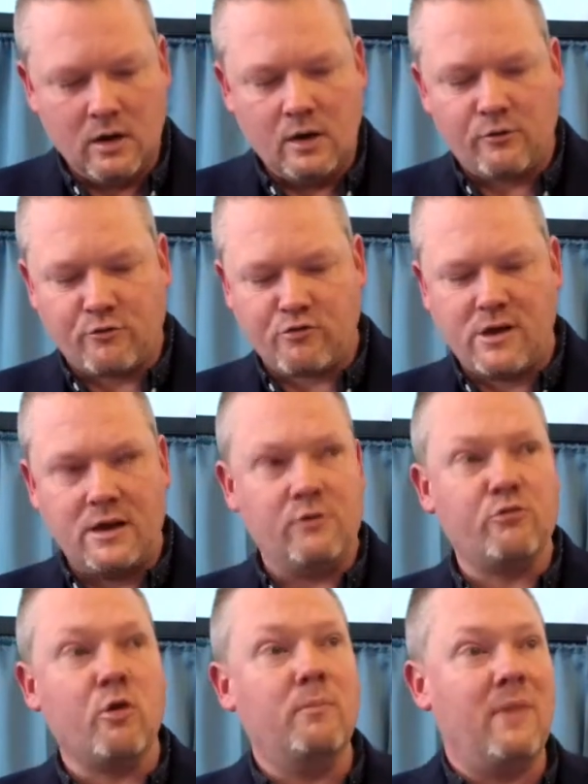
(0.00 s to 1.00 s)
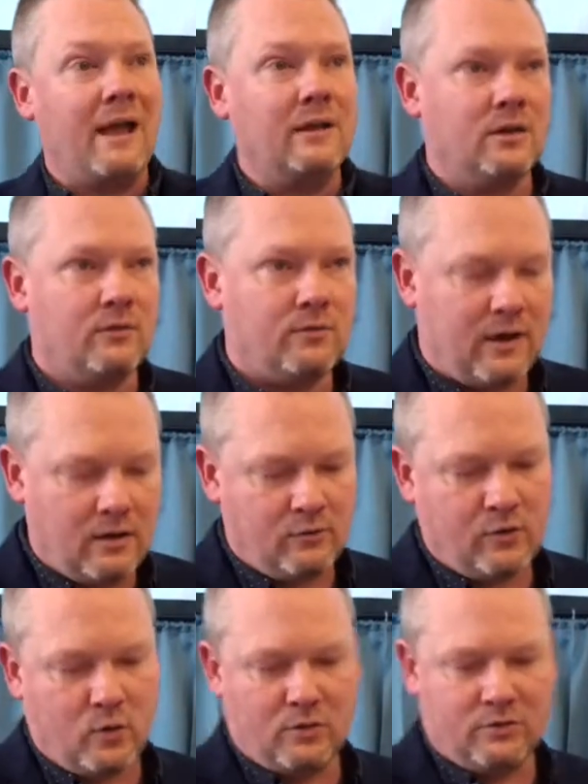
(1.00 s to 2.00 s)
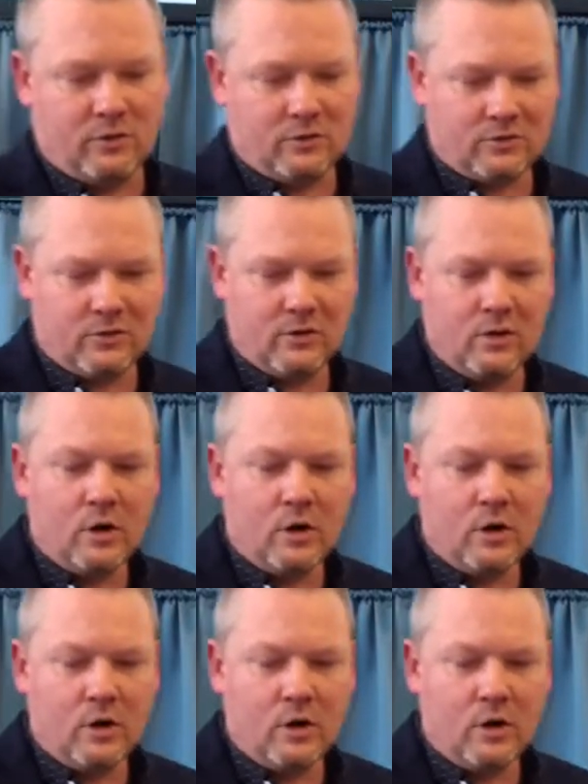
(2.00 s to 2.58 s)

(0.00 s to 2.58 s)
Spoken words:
free from negative influences,